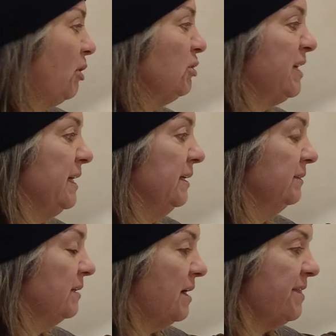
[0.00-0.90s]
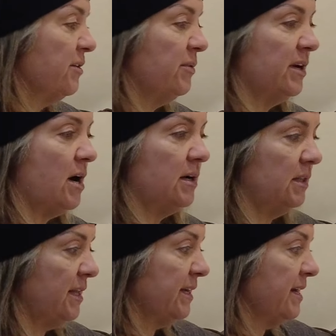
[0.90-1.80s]
bulky I think we got
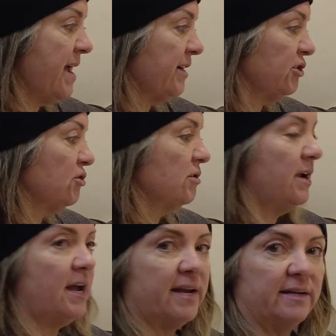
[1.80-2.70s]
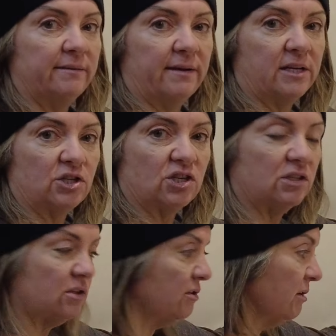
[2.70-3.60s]
like an extra eight inches